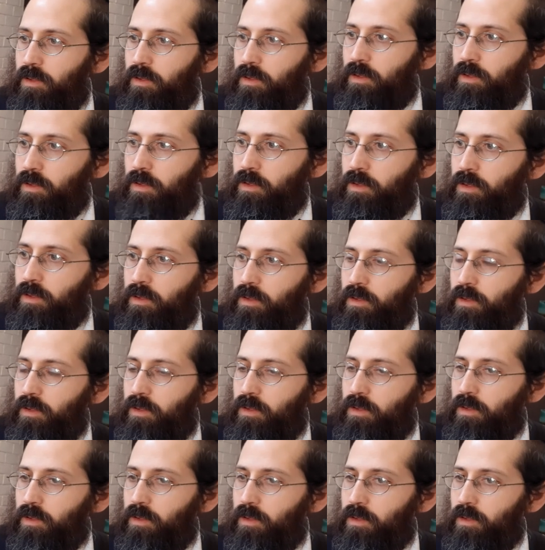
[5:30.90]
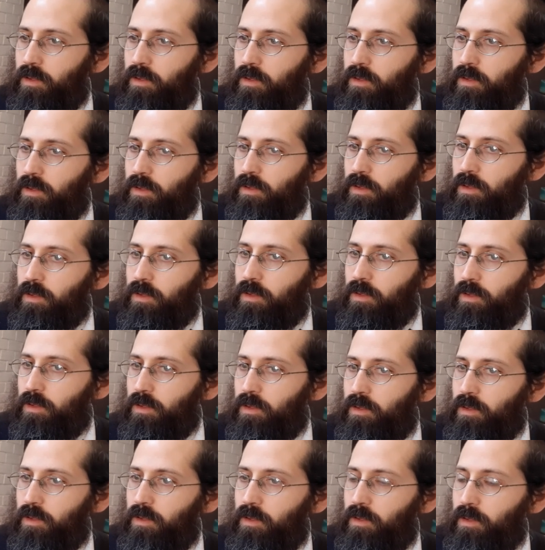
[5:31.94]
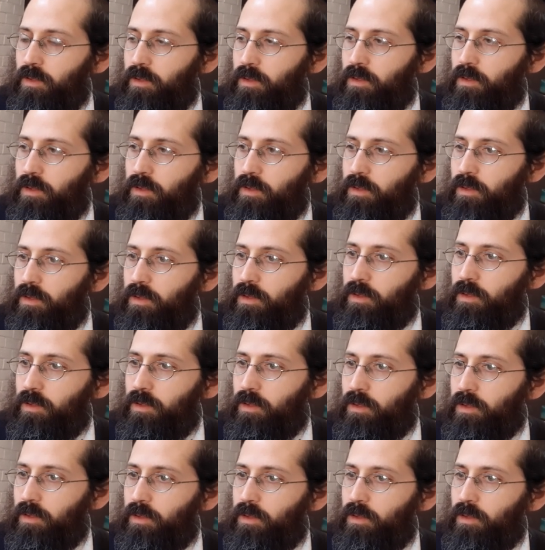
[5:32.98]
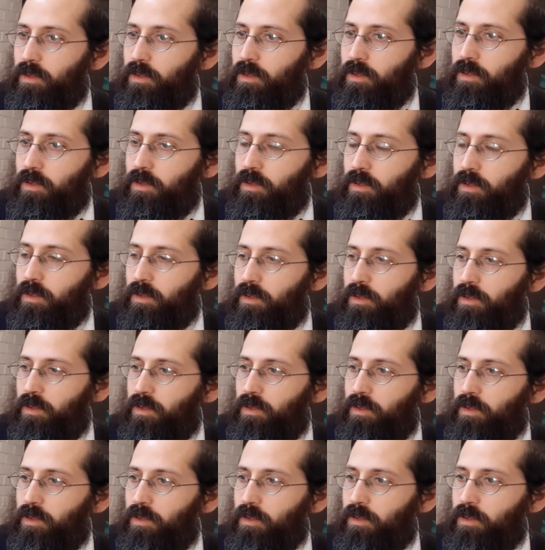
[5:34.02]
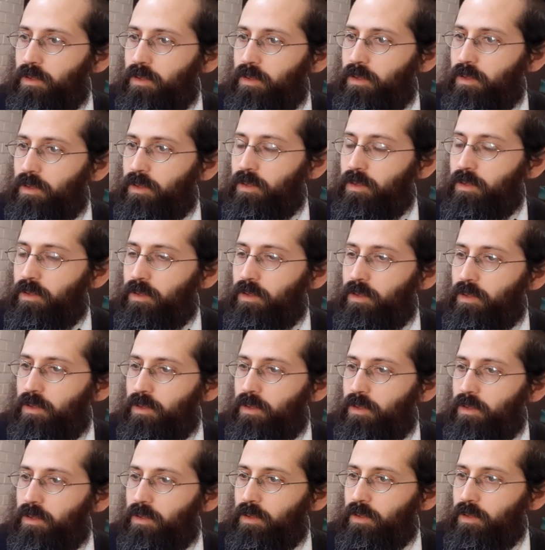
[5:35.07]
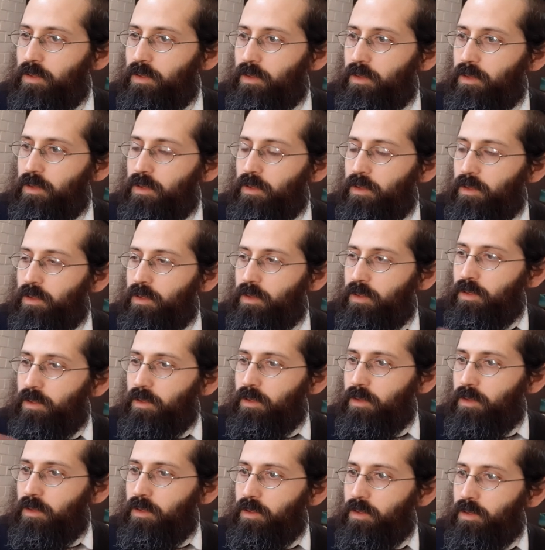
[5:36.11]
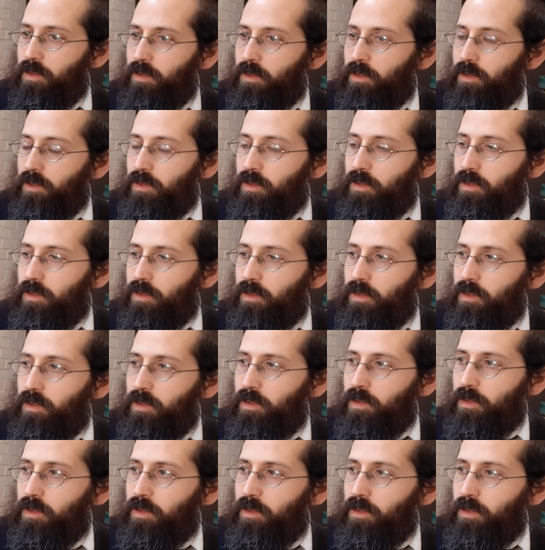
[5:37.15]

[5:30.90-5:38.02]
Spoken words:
No words are spoken by the person on screen.